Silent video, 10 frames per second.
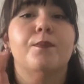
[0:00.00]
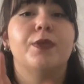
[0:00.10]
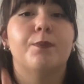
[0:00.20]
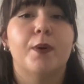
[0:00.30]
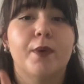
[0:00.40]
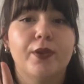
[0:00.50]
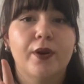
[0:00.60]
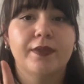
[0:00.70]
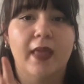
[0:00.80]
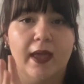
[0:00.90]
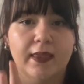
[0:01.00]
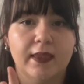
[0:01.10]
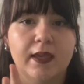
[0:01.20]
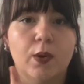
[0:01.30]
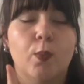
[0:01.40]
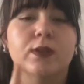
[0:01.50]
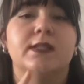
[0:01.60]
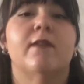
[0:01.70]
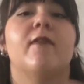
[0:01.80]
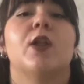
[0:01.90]
The Pomodoro Technique was
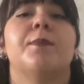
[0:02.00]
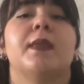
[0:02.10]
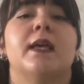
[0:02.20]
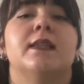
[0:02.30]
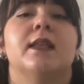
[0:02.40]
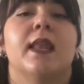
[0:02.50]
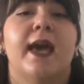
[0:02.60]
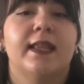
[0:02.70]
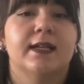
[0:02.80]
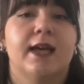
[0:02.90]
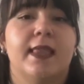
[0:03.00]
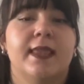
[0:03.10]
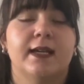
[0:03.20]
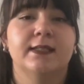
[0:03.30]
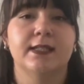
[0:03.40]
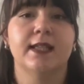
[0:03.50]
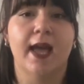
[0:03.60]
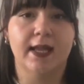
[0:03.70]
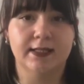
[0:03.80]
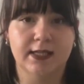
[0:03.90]
developed in the late
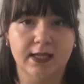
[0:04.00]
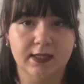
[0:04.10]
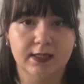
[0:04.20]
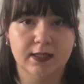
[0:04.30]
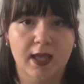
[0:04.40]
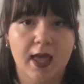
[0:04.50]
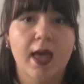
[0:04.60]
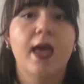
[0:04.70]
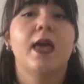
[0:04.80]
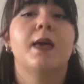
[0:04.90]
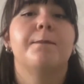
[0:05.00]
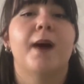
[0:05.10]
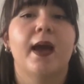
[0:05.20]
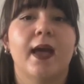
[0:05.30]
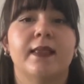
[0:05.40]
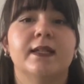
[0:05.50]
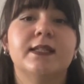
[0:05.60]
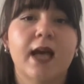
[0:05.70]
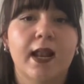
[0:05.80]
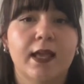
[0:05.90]
1980s by an
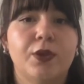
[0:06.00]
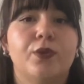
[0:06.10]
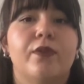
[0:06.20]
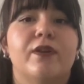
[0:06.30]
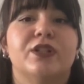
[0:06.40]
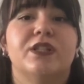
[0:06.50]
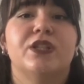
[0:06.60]
Italian university